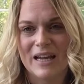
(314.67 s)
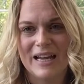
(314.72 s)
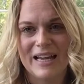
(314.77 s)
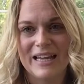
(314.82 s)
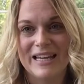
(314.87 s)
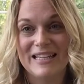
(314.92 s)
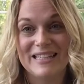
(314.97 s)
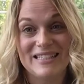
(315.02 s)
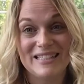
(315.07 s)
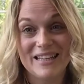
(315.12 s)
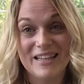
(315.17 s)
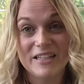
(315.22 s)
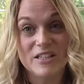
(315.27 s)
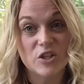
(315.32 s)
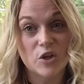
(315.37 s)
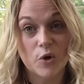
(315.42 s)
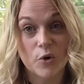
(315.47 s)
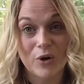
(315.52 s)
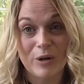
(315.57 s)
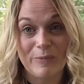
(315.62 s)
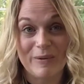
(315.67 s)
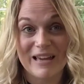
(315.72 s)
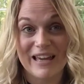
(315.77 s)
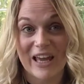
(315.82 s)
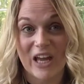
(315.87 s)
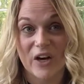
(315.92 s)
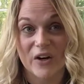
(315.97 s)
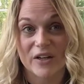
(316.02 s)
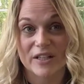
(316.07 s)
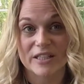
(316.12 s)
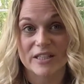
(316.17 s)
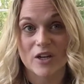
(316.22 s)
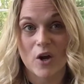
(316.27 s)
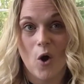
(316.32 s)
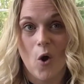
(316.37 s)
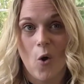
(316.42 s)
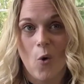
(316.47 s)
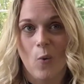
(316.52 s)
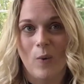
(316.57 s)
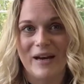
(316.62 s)
He sees the creeping carrots
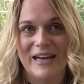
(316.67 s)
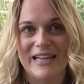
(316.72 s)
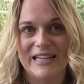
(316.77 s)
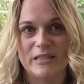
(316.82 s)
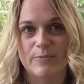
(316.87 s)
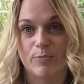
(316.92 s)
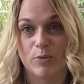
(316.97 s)
when he's